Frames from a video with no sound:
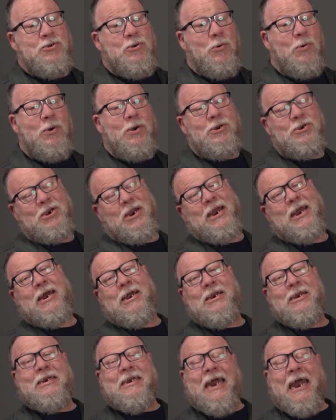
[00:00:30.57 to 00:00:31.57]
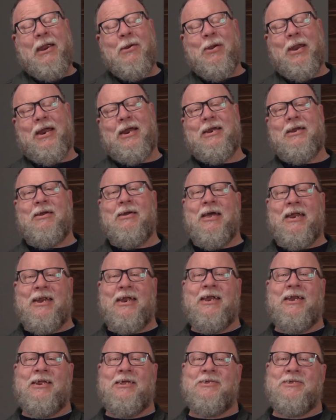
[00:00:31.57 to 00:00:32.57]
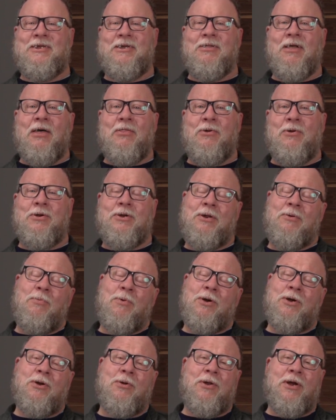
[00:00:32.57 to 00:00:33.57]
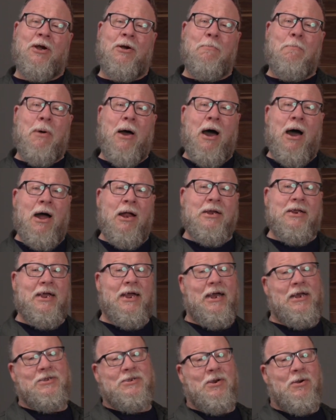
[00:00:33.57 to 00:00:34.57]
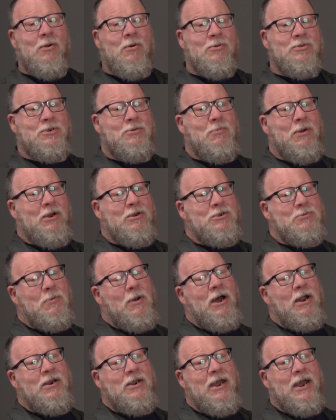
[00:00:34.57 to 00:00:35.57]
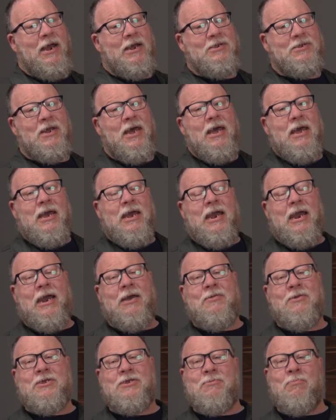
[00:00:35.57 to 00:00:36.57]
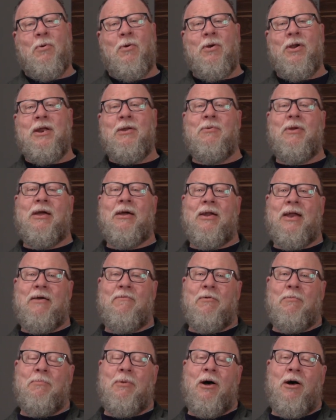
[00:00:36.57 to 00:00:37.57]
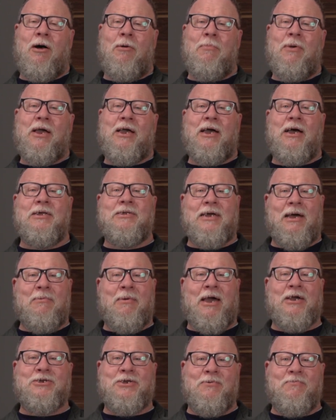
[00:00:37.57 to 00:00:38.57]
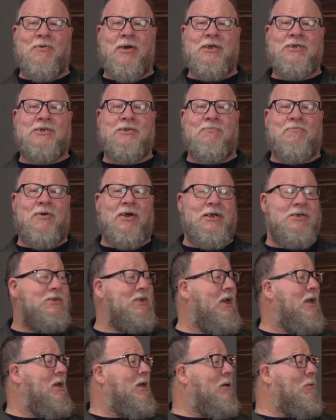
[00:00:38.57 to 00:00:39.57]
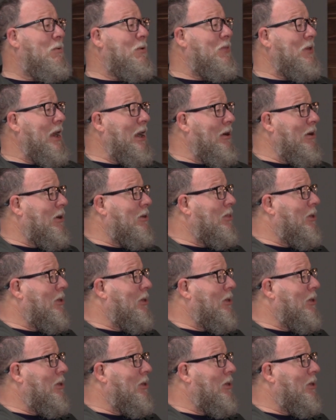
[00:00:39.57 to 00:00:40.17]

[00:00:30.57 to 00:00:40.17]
George and Derek at EDC Leather, and today we're doing our podcast, our Holster Makers podcast. And this morning we're going to have a ball because I'm actually face-to-face with Eric